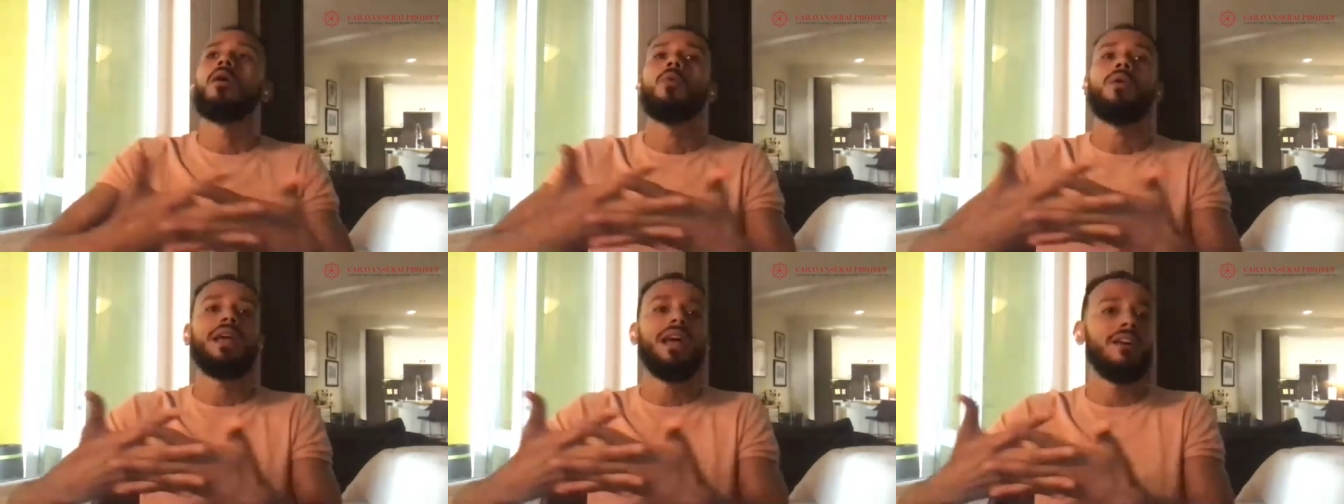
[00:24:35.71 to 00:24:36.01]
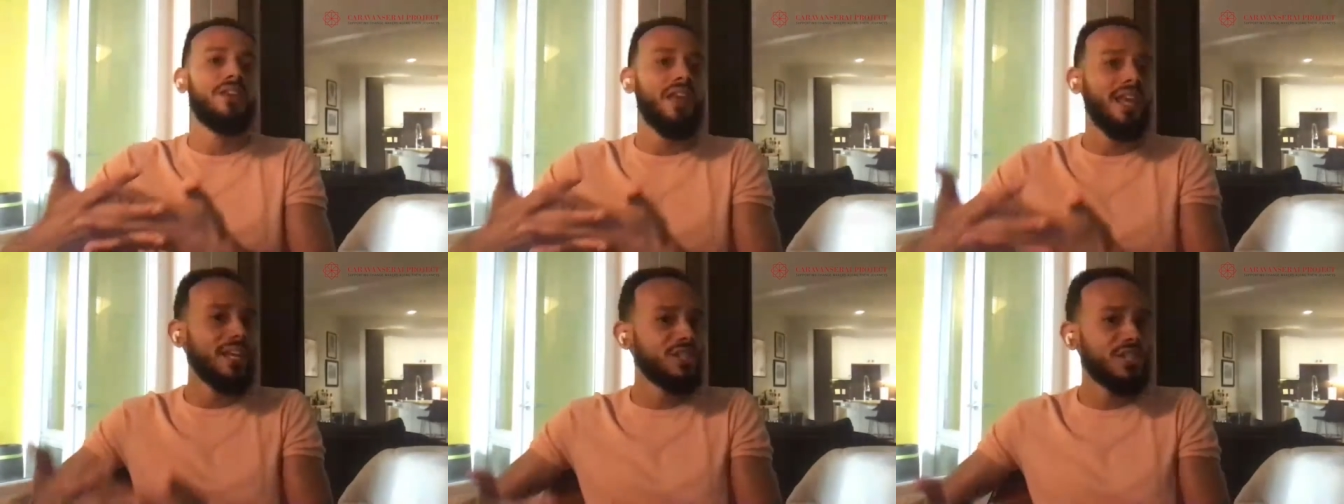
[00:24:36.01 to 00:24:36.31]
we
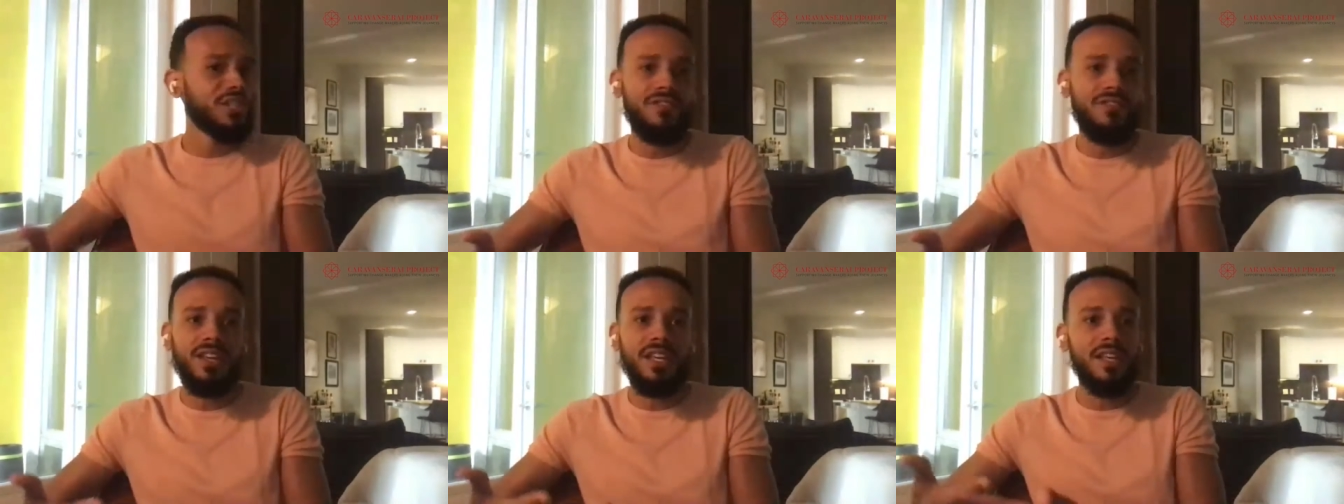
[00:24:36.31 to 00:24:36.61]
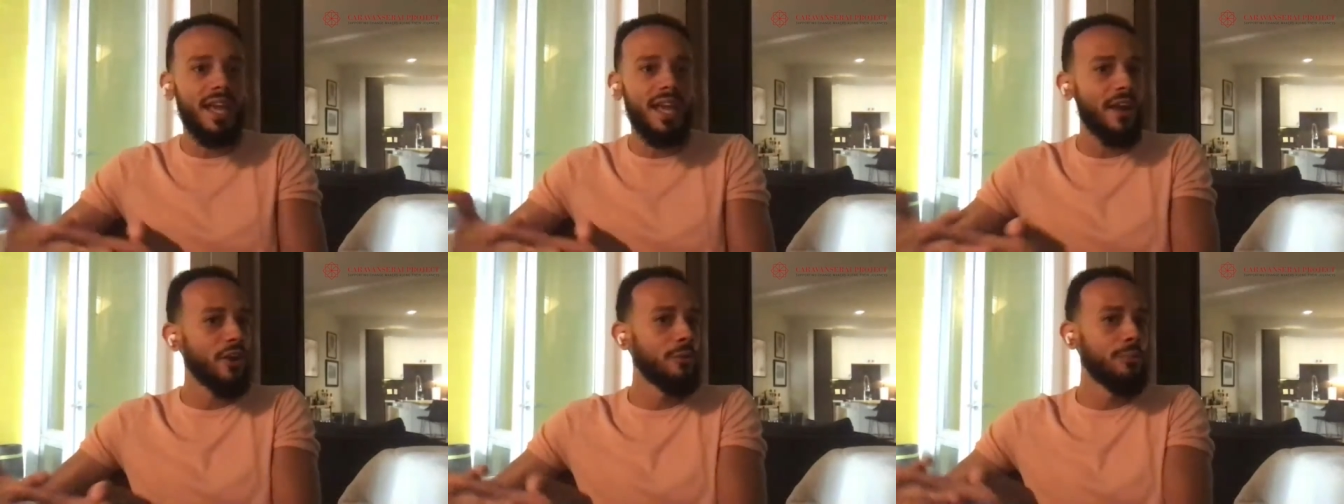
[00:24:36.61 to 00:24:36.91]
have HIV
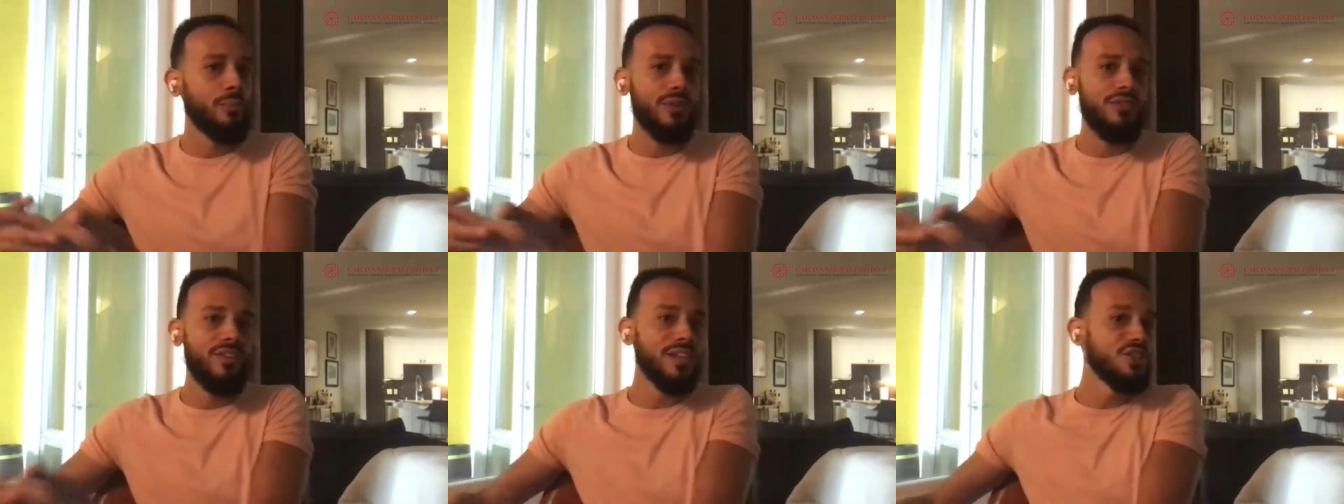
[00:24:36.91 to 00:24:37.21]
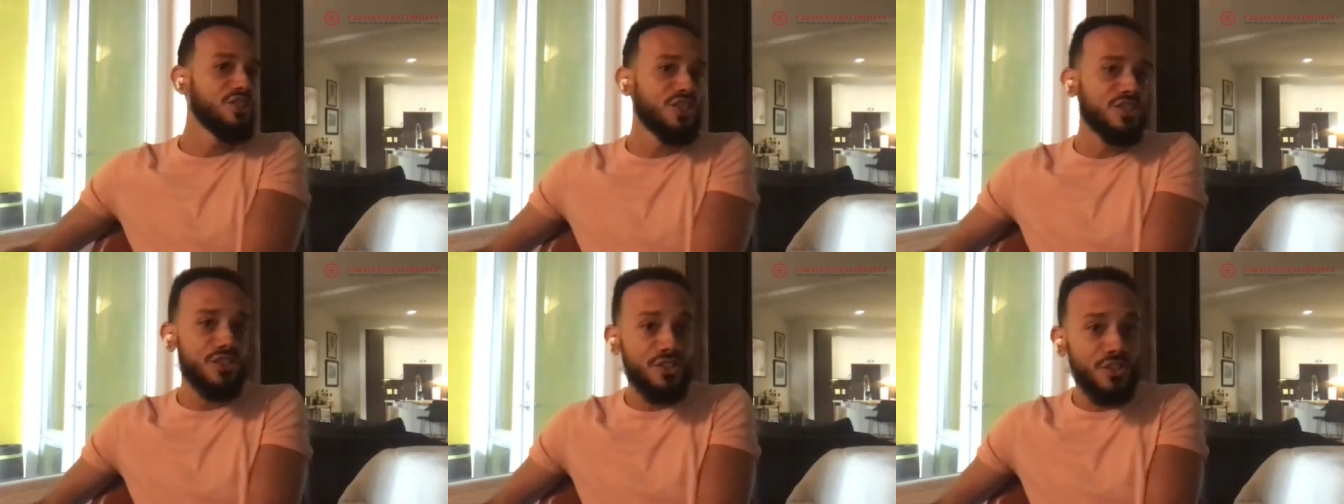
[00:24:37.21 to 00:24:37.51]
care and
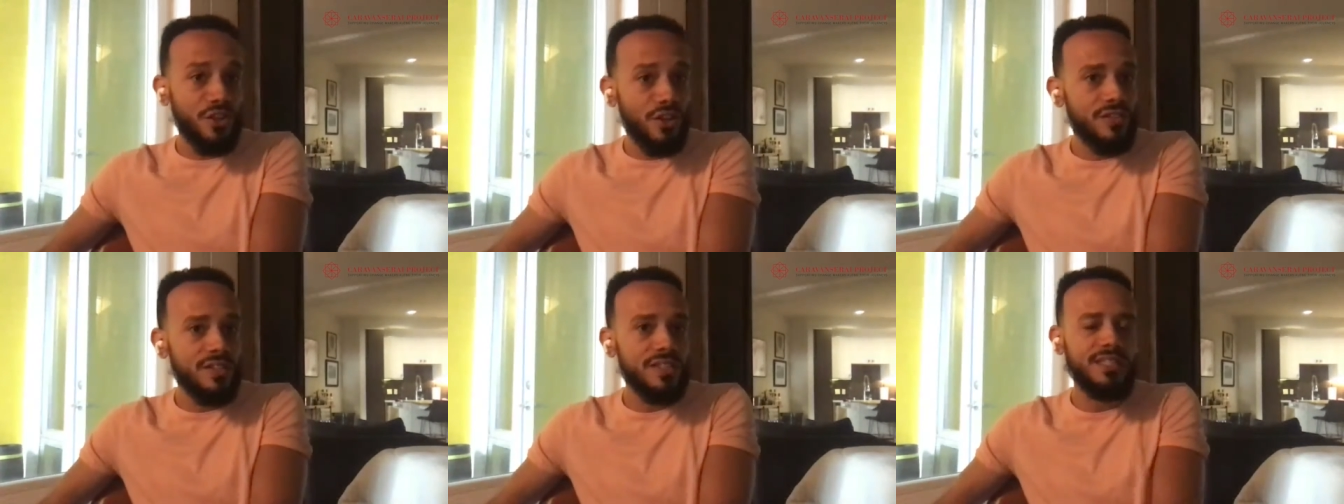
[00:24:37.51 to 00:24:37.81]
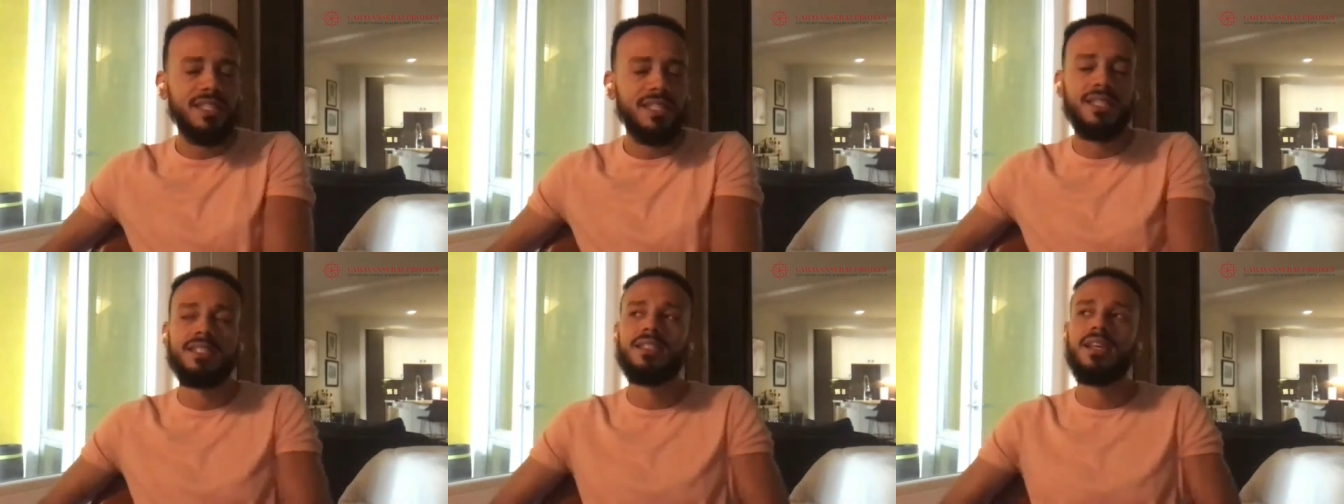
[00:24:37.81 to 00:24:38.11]
prevention
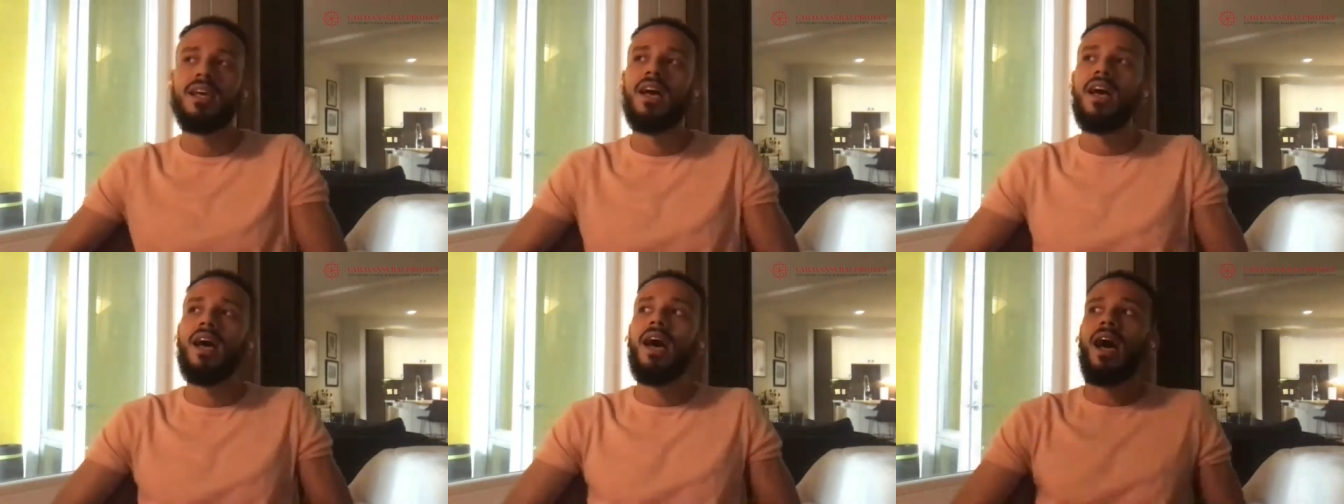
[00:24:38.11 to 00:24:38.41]
services.